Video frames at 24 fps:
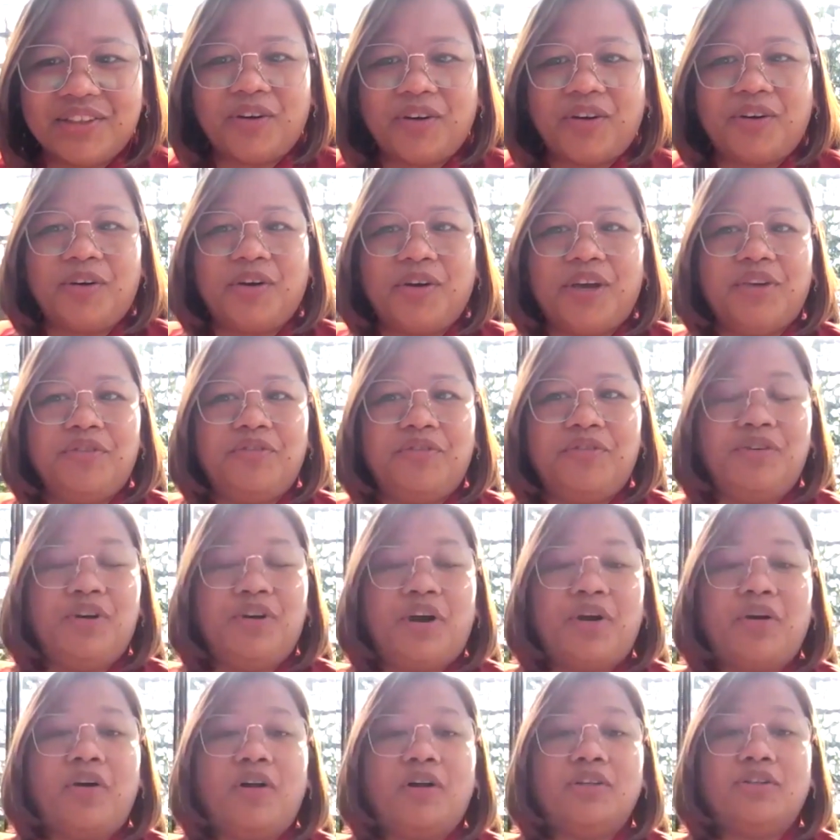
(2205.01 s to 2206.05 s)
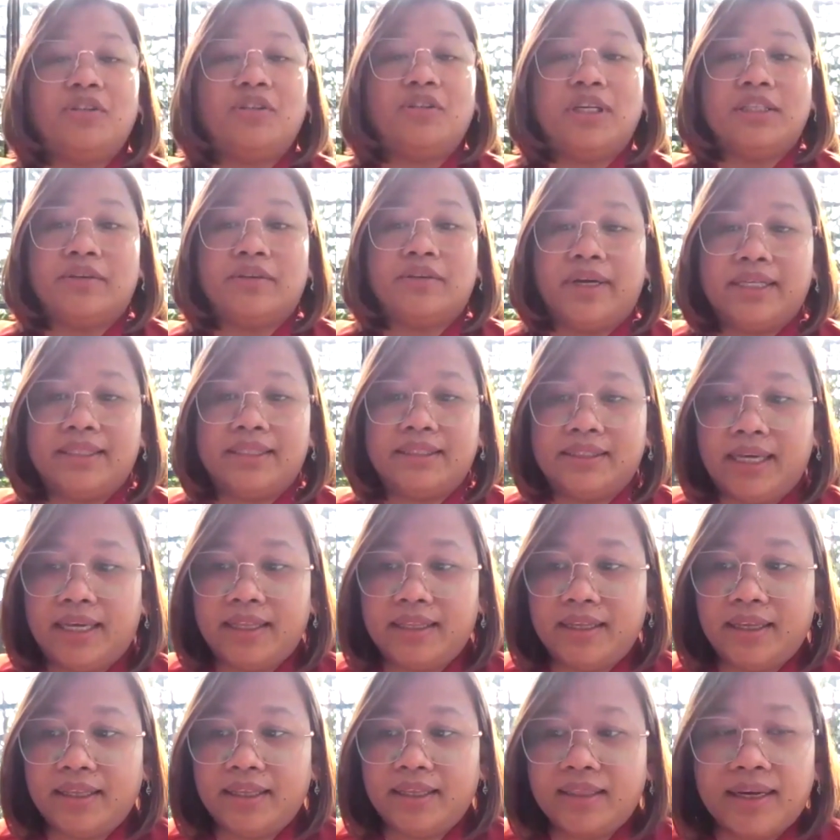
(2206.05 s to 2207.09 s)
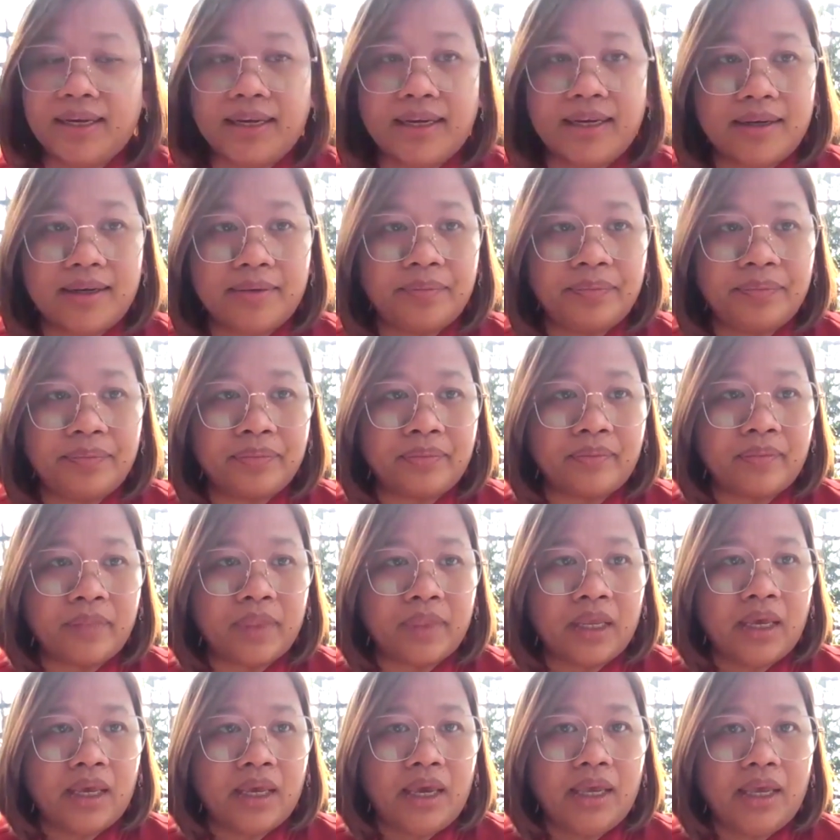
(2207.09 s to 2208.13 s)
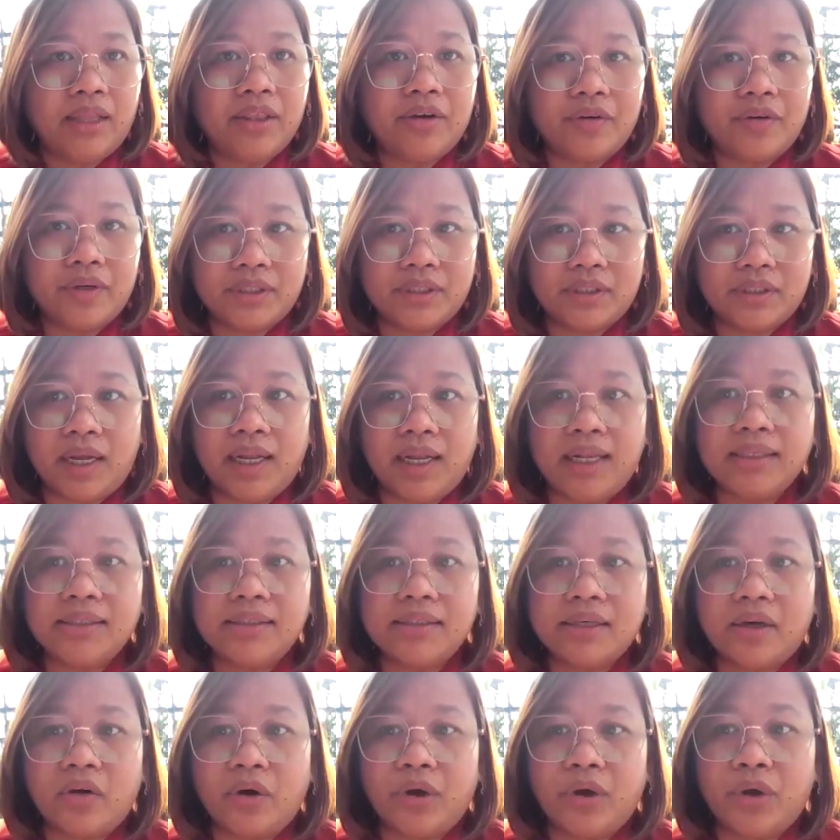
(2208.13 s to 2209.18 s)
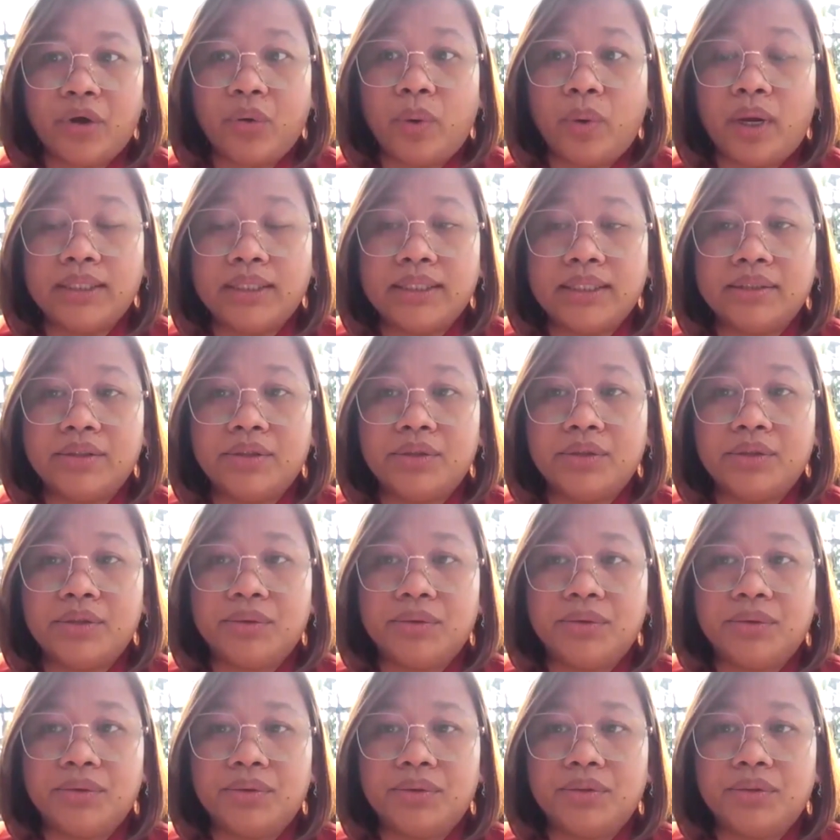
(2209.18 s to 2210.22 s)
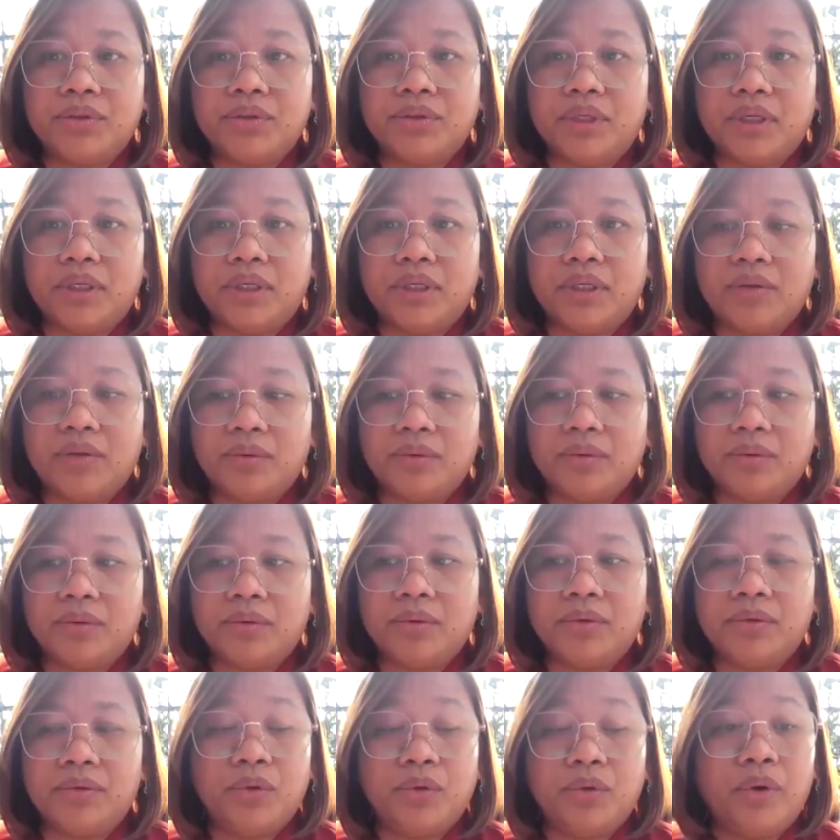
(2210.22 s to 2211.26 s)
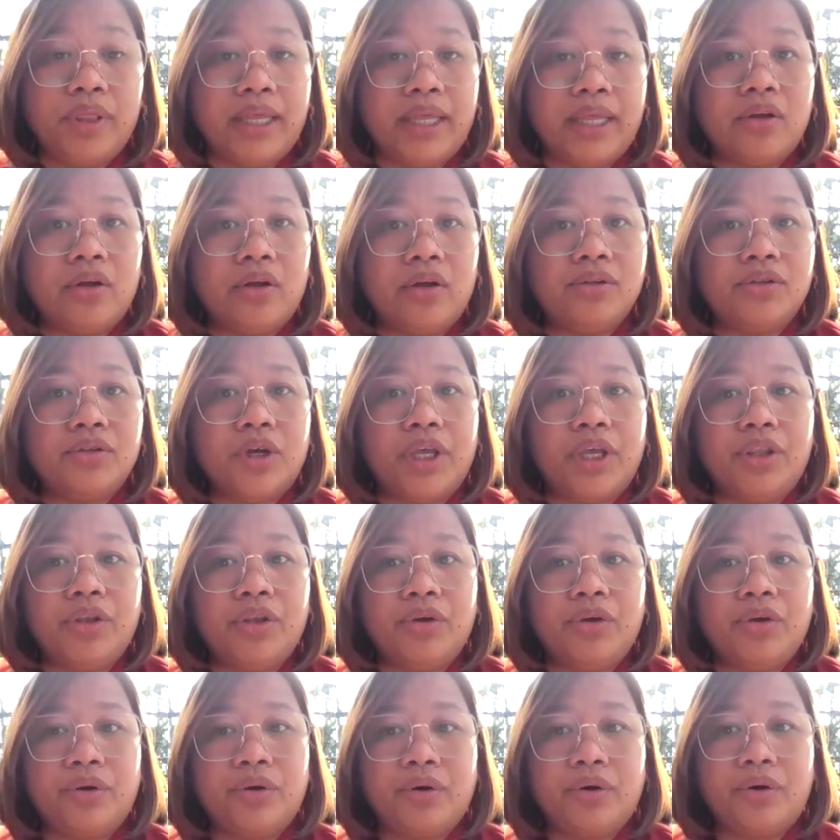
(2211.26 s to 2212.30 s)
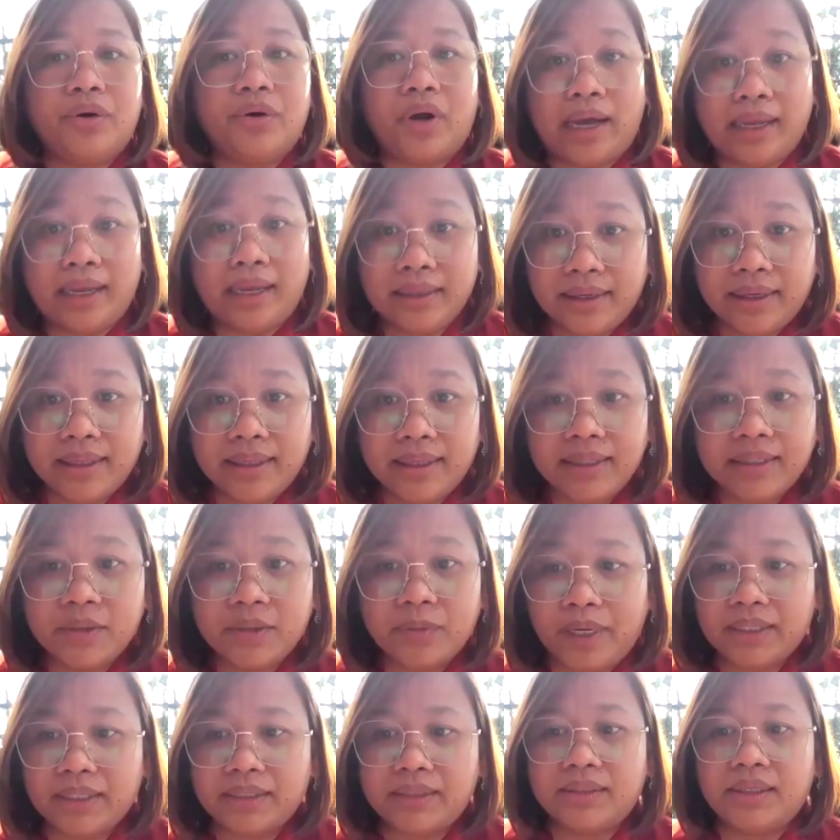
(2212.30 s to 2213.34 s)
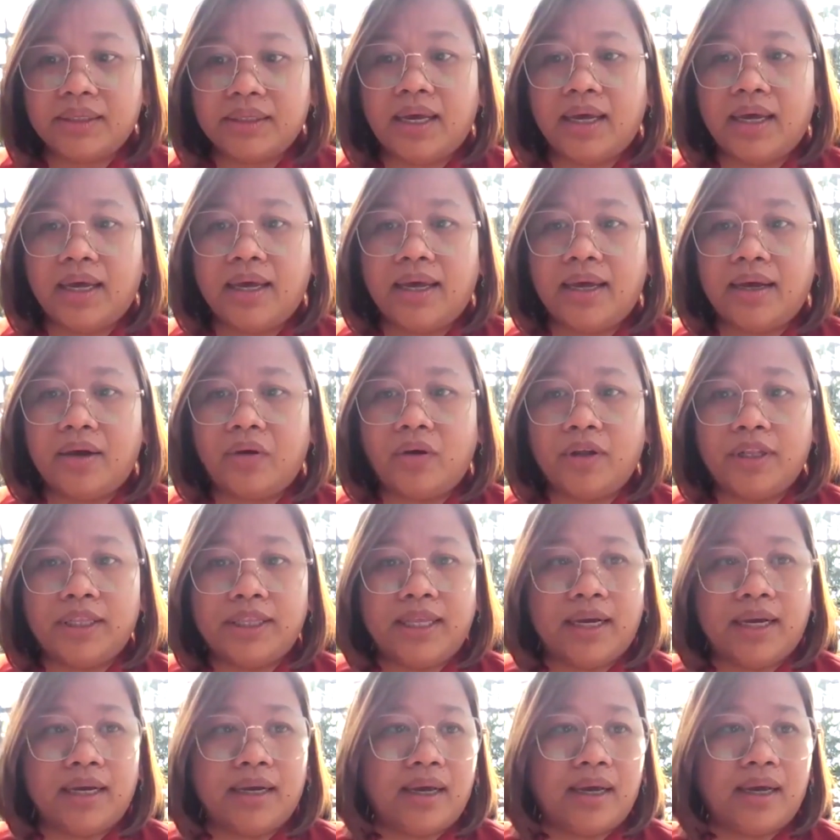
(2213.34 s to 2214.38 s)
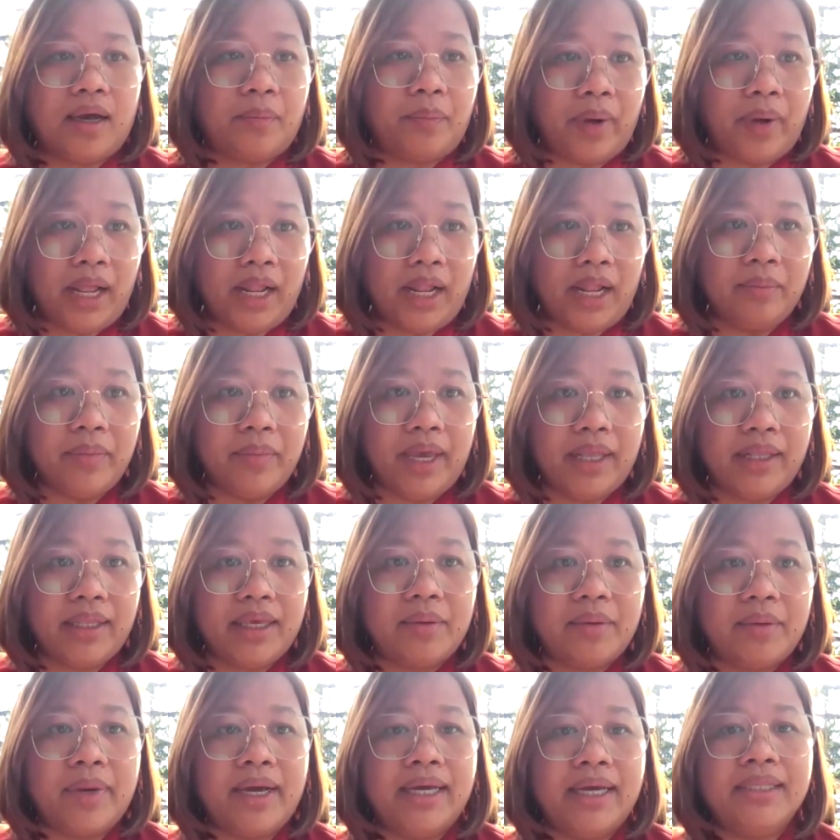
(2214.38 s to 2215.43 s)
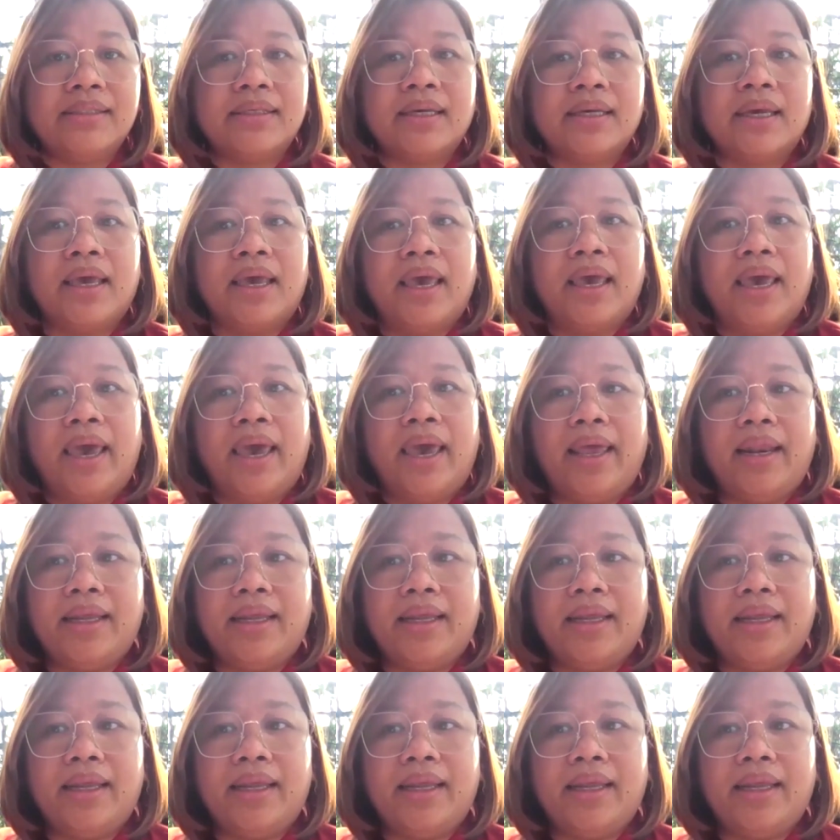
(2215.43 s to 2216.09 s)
So if you are also interested in the um, in the result, or you wanted to to do that also in your countries, please uh, contact uh, Palm and Emad,